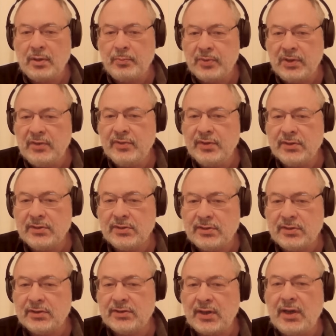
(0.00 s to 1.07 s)
previous
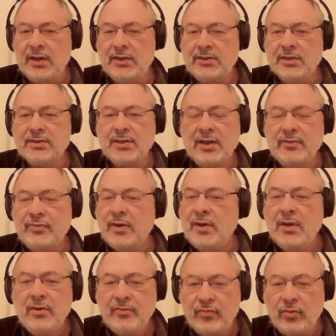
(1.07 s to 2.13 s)
societies have
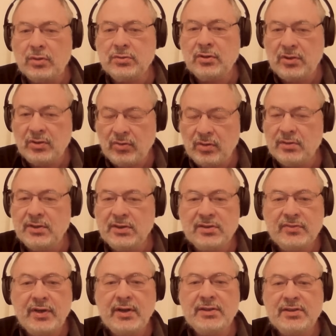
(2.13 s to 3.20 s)
followed on this
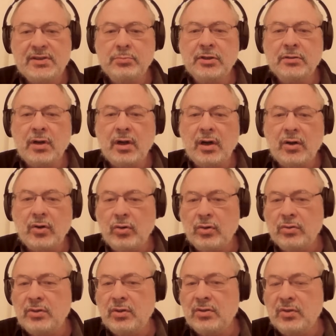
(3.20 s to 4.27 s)
very similar
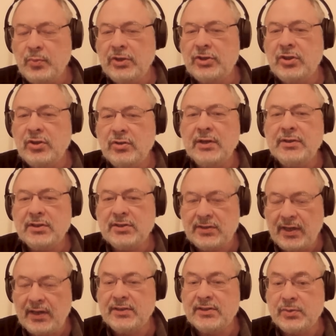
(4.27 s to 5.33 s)
road on which United
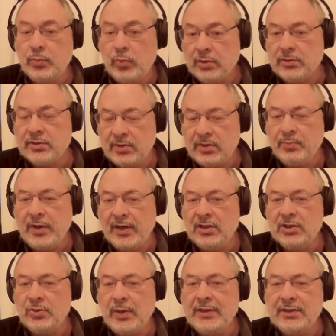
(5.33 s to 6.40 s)
States was back
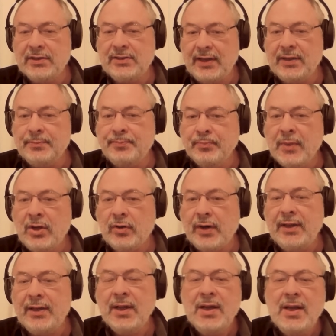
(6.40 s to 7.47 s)
in 2010,
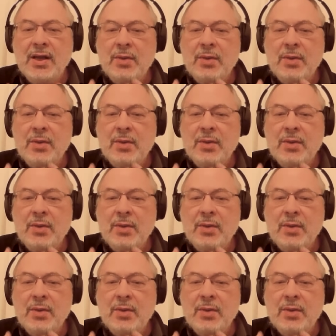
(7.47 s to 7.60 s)
right?